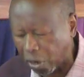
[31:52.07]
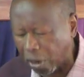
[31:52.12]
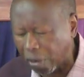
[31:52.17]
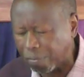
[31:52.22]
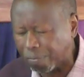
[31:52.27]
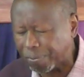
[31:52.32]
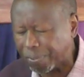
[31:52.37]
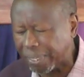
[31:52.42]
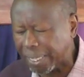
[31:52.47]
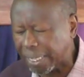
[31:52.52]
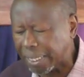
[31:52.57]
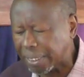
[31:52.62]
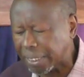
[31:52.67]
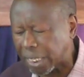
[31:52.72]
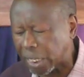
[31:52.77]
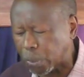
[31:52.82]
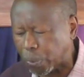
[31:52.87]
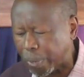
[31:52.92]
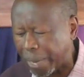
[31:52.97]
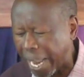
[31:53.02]
confidence
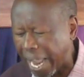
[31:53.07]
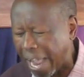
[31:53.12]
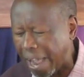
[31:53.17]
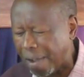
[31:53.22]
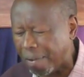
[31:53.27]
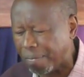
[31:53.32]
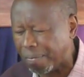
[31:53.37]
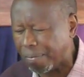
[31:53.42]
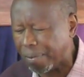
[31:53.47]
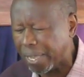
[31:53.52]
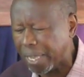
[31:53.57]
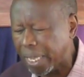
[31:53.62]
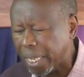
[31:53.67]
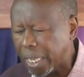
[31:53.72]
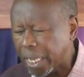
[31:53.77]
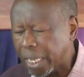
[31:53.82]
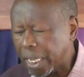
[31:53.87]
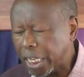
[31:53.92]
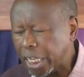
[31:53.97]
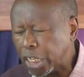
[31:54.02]
that we have
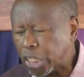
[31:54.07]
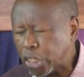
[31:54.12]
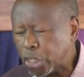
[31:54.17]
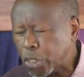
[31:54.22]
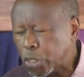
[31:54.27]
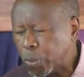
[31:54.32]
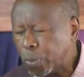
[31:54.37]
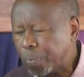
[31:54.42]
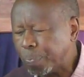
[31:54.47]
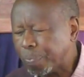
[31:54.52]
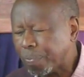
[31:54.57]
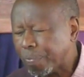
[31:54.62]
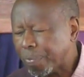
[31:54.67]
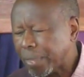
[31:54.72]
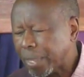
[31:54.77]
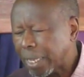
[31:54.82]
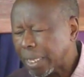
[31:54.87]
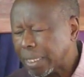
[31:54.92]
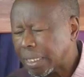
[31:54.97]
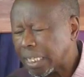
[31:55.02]
in You,
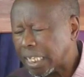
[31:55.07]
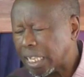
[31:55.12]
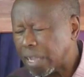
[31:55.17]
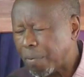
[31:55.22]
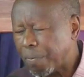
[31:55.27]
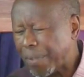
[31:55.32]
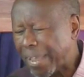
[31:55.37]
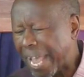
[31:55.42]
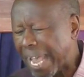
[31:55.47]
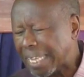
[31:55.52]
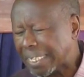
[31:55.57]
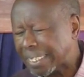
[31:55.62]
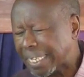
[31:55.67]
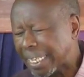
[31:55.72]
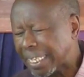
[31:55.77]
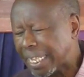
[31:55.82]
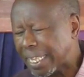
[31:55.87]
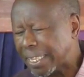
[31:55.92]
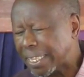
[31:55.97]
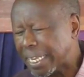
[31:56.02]
that if we ask
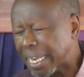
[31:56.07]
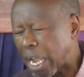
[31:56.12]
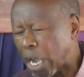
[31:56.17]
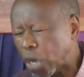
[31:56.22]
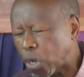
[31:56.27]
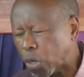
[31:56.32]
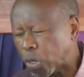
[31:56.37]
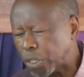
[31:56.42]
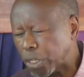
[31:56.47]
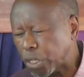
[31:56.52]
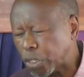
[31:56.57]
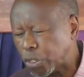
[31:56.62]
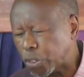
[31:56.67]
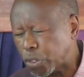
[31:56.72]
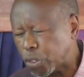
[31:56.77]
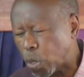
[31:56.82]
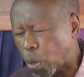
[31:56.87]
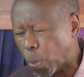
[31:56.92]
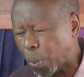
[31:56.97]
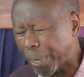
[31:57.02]
anything according to
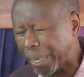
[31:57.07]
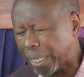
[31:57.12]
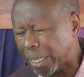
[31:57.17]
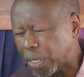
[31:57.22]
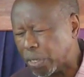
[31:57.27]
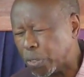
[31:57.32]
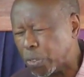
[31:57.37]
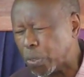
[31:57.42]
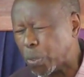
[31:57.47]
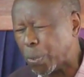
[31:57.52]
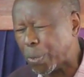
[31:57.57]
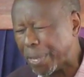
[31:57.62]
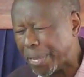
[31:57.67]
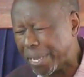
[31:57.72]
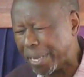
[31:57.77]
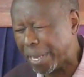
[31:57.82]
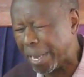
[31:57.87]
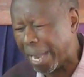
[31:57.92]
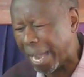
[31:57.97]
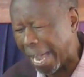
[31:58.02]
Your will, You
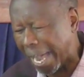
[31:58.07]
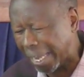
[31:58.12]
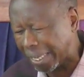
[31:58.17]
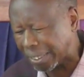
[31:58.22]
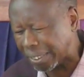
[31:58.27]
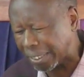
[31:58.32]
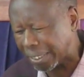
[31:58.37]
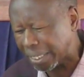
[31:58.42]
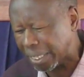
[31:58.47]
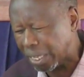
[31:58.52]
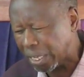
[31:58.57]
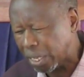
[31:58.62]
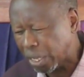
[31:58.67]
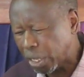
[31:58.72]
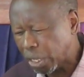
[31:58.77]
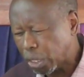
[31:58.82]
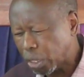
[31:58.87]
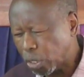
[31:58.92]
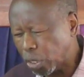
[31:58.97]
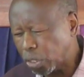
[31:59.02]
hear us.
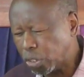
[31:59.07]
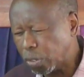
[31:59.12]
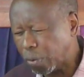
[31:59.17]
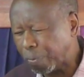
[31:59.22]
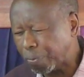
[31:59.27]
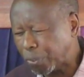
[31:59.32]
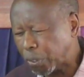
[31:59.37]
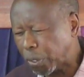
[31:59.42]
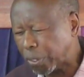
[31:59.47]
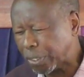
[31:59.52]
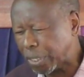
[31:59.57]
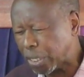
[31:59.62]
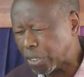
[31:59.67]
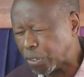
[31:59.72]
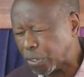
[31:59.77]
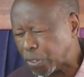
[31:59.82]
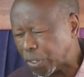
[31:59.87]
Lord, You've taught us